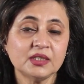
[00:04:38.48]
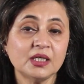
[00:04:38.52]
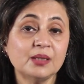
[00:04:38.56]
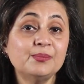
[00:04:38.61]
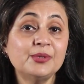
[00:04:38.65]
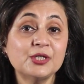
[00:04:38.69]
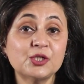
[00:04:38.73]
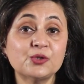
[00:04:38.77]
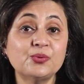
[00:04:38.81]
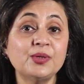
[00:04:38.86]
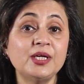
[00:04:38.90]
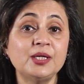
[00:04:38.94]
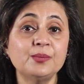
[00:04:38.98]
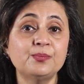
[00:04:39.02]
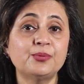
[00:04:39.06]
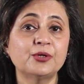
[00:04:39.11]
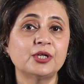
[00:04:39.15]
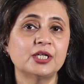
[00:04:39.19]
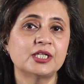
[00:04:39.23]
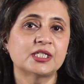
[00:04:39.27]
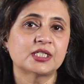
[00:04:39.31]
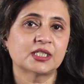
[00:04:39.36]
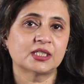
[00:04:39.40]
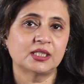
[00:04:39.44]
between
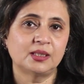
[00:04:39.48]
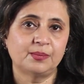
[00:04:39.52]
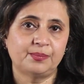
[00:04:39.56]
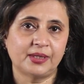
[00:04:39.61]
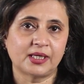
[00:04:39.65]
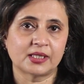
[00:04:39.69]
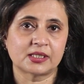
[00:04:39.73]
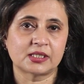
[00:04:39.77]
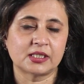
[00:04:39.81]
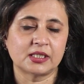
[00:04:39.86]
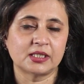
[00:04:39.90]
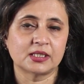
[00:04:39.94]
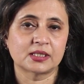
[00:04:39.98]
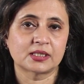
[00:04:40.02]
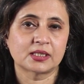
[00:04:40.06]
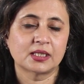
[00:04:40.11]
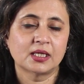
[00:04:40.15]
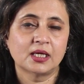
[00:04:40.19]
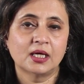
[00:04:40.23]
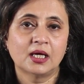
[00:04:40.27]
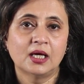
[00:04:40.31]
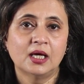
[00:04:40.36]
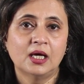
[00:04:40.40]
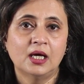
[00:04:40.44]
political parties.
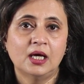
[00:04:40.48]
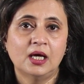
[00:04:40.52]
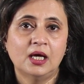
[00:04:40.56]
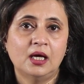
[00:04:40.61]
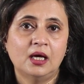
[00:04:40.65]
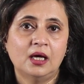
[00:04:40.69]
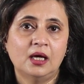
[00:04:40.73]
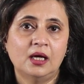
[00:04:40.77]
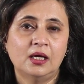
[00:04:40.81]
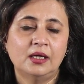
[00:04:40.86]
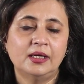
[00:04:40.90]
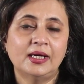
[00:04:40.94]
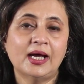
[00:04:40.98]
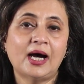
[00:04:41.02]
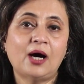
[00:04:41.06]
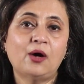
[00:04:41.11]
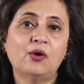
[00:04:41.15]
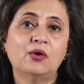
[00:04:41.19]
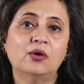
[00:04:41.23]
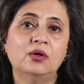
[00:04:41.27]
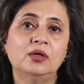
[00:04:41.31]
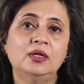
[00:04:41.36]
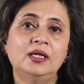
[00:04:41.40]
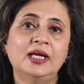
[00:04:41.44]

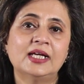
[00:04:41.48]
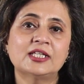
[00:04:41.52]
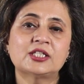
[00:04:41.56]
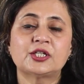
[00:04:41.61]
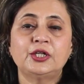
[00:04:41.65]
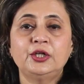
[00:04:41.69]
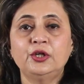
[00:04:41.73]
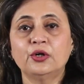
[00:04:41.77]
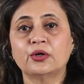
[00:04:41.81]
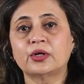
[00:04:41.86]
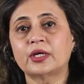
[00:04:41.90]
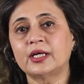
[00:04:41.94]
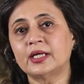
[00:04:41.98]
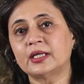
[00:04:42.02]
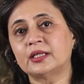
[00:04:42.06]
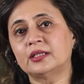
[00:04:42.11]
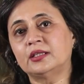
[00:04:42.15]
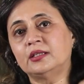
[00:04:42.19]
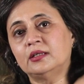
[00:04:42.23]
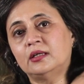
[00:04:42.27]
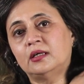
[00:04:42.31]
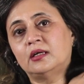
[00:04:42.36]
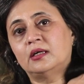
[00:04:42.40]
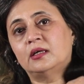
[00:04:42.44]
Now let's look at
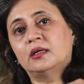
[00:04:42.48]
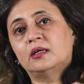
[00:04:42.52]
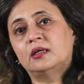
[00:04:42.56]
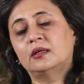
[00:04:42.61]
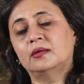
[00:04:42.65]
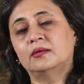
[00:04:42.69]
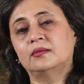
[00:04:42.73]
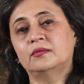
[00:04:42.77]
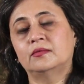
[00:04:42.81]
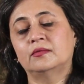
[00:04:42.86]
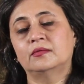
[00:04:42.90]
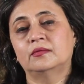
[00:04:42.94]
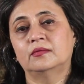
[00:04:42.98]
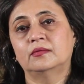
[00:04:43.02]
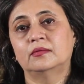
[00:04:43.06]
the